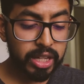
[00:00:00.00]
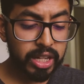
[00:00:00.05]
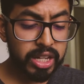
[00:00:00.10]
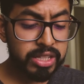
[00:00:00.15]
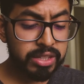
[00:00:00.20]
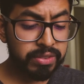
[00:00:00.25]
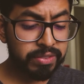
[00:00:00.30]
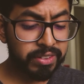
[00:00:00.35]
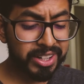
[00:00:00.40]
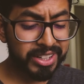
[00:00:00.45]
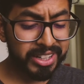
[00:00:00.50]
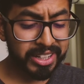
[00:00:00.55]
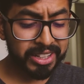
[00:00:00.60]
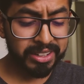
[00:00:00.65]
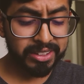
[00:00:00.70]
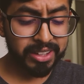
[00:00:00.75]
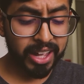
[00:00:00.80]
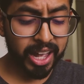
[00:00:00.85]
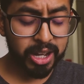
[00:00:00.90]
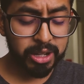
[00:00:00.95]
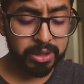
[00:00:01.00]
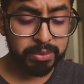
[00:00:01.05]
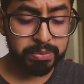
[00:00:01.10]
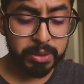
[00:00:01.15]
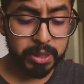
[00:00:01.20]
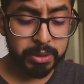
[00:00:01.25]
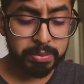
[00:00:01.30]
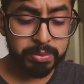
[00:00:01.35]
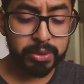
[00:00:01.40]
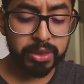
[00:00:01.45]
It's funny how
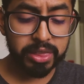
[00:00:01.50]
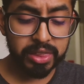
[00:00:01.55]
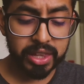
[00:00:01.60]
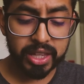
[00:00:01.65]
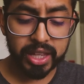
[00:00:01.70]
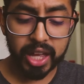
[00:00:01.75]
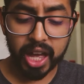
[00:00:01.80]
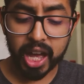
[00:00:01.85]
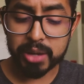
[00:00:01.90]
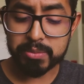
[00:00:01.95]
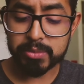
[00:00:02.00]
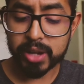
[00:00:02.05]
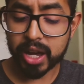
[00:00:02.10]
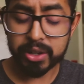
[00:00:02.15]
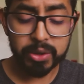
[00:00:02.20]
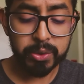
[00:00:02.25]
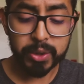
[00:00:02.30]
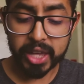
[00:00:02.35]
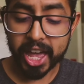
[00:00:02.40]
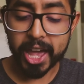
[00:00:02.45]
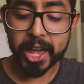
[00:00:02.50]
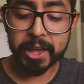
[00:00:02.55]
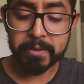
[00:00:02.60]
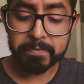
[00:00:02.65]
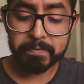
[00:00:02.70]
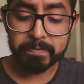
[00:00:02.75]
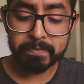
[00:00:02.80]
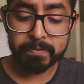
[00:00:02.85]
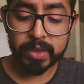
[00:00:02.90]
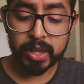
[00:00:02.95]
people think I'm not okay.
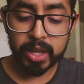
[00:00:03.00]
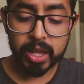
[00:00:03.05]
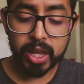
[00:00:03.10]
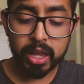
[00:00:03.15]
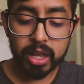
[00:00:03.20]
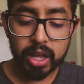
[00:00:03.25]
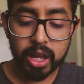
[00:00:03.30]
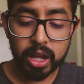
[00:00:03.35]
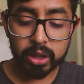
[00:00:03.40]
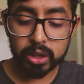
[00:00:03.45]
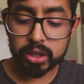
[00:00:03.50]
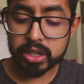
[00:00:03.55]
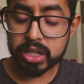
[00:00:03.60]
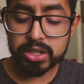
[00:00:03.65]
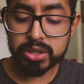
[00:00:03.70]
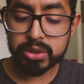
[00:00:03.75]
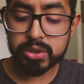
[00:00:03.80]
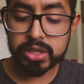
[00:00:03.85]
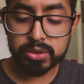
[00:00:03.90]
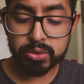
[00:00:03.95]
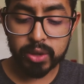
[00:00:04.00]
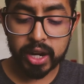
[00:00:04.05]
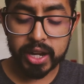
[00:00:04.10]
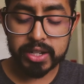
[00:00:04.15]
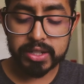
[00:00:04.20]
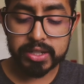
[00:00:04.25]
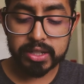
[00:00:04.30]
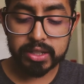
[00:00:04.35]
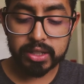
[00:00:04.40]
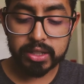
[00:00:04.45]
Looking to his
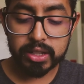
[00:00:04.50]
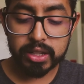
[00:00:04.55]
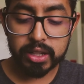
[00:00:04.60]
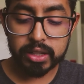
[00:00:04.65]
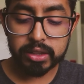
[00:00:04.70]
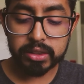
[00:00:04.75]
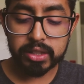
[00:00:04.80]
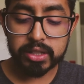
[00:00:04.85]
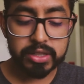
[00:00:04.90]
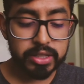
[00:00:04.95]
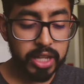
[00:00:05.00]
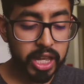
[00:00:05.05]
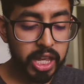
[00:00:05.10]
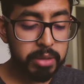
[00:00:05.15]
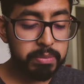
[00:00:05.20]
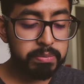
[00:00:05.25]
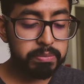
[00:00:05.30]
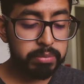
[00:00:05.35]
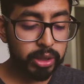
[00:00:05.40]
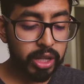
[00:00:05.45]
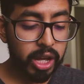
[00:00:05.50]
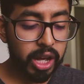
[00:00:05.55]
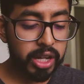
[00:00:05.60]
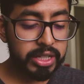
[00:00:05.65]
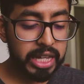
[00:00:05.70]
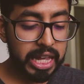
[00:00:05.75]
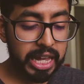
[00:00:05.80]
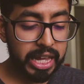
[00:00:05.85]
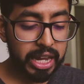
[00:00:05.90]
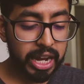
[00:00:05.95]
right, the same
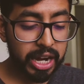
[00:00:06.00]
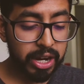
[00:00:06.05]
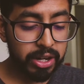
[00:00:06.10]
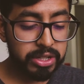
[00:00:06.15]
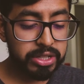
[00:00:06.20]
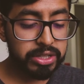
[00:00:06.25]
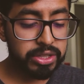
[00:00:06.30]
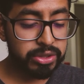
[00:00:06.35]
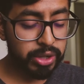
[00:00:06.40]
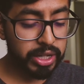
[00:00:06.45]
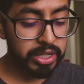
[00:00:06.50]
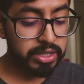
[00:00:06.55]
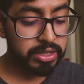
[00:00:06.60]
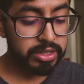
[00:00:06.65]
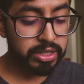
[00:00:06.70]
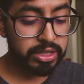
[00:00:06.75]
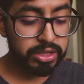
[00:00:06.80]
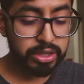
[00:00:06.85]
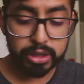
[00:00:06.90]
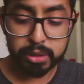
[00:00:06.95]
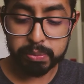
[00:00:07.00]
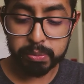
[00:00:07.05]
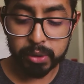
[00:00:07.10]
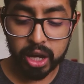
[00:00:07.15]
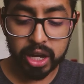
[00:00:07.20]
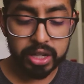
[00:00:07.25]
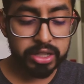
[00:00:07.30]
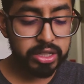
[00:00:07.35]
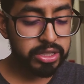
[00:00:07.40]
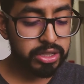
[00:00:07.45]
blonde-haired straight the
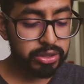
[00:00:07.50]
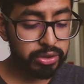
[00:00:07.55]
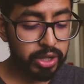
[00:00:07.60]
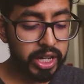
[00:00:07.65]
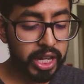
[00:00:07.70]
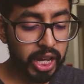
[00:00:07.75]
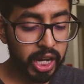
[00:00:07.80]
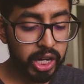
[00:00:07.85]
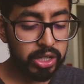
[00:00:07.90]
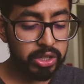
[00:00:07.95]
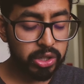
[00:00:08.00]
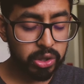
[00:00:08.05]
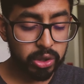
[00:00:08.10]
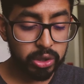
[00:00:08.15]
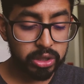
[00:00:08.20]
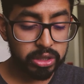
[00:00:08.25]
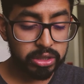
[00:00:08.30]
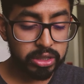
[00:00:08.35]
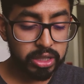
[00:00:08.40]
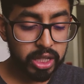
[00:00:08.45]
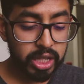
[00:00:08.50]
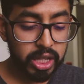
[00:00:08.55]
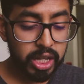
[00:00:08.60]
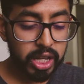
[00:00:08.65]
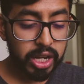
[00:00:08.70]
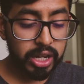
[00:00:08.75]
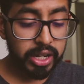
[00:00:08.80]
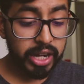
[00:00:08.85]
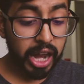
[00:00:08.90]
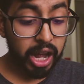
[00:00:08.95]
blonde straight-haired girl,
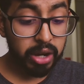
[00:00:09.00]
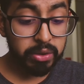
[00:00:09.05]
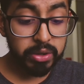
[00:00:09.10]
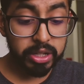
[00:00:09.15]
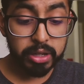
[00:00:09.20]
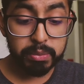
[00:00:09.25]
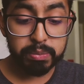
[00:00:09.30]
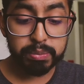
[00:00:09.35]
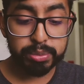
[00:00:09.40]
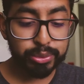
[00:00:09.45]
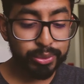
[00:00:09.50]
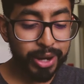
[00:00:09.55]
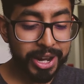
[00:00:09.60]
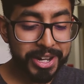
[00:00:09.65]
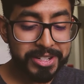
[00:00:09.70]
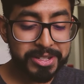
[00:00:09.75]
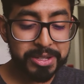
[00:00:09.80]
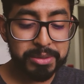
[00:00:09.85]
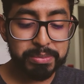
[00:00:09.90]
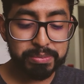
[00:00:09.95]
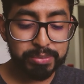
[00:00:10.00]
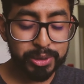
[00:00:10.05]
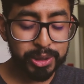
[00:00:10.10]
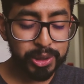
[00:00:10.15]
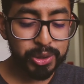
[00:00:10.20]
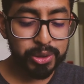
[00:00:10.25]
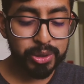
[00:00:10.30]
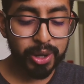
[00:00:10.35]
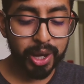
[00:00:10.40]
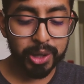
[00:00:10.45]
now in a bright
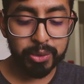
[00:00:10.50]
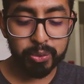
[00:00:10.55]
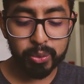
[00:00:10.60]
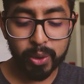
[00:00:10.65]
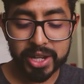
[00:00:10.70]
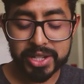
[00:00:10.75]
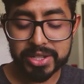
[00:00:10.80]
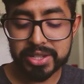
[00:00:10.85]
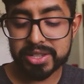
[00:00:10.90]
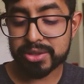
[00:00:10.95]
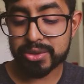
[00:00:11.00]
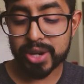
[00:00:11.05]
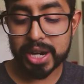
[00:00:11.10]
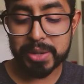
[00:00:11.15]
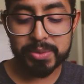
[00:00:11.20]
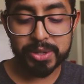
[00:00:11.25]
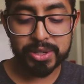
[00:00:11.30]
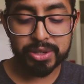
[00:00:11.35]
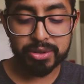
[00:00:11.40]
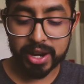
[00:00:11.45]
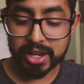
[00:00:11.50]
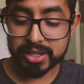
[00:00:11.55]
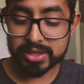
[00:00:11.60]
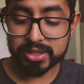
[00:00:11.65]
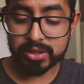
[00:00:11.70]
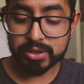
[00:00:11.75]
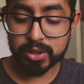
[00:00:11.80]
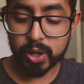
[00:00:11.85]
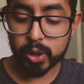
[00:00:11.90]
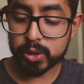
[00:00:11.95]
blue and white striped
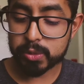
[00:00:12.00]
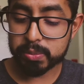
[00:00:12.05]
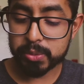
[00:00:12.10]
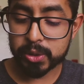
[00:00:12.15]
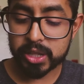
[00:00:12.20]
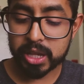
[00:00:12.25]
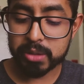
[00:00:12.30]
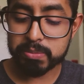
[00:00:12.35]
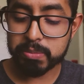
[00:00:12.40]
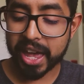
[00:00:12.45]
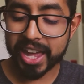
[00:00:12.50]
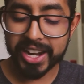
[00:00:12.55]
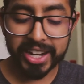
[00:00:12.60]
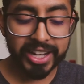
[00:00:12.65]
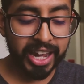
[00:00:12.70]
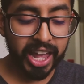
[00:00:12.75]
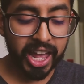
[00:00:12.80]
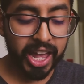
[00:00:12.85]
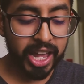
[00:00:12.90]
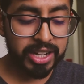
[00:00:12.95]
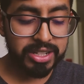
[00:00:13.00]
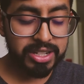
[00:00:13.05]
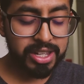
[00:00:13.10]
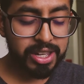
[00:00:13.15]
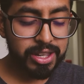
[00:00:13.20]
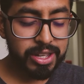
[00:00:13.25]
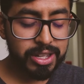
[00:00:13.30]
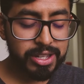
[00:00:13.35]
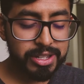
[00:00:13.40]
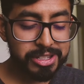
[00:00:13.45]
dress, notebook and pen in hand,
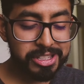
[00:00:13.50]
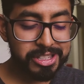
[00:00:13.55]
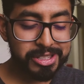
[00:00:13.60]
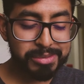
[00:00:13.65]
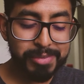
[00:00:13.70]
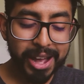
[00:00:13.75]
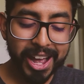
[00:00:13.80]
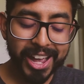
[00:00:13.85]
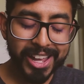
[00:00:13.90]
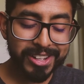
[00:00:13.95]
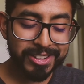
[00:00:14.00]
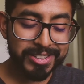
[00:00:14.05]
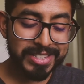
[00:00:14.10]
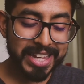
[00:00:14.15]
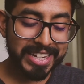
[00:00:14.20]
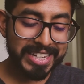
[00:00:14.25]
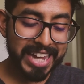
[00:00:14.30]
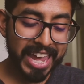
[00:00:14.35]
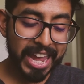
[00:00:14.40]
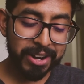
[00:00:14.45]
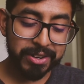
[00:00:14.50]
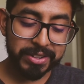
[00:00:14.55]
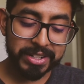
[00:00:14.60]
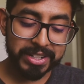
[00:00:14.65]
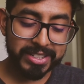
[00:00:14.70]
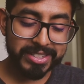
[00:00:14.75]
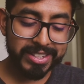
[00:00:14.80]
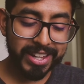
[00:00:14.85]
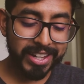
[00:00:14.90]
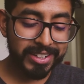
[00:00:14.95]
smiles at Aaron
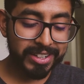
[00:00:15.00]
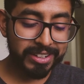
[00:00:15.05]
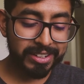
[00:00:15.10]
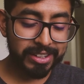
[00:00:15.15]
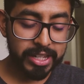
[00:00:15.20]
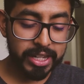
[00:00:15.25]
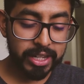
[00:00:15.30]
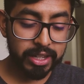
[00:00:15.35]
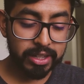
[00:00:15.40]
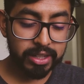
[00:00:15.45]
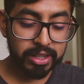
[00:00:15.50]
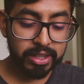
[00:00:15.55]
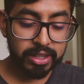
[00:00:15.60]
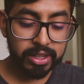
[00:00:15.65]
excitedly.